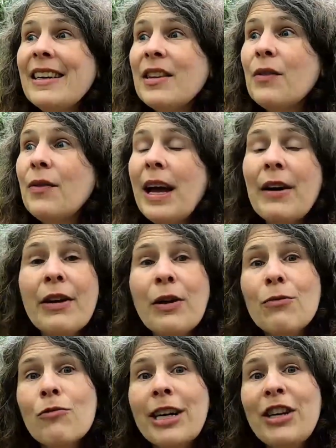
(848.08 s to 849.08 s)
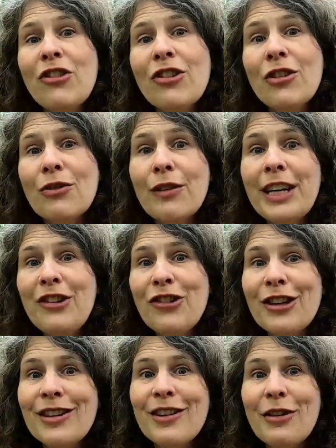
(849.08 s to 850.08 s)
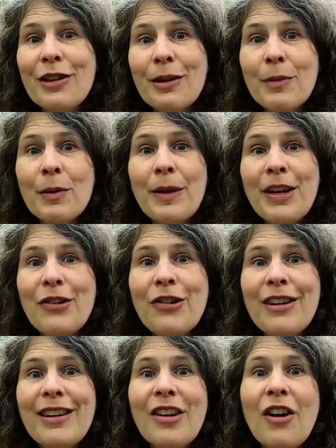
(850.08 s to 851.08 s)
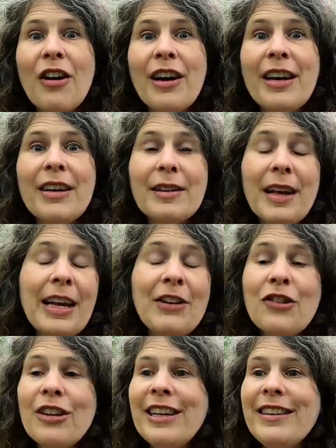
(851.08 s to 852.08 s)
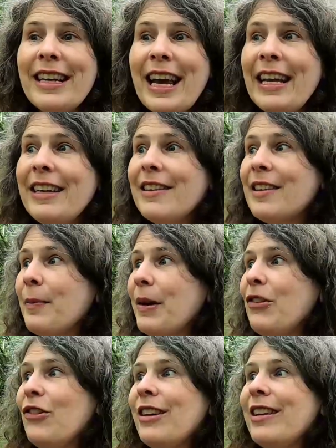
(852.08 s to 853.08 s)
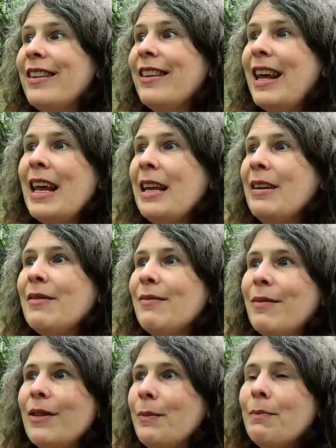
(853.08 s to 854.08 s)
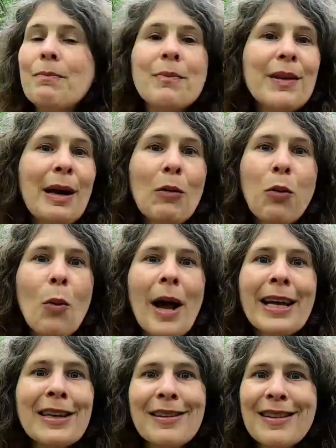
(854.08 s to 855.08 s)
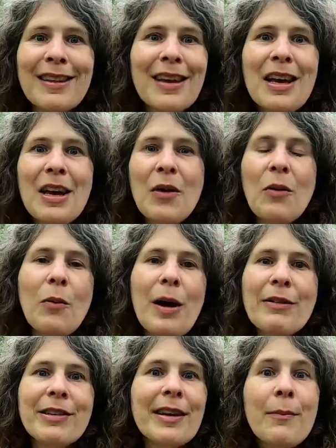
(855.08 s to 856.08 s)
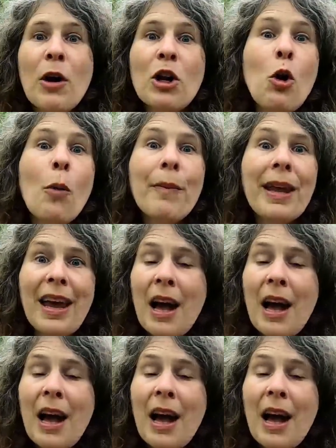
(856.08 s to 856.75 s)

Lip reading: does vary on region to region. So some species are ancient indicator species in the southwest, whereas they might not be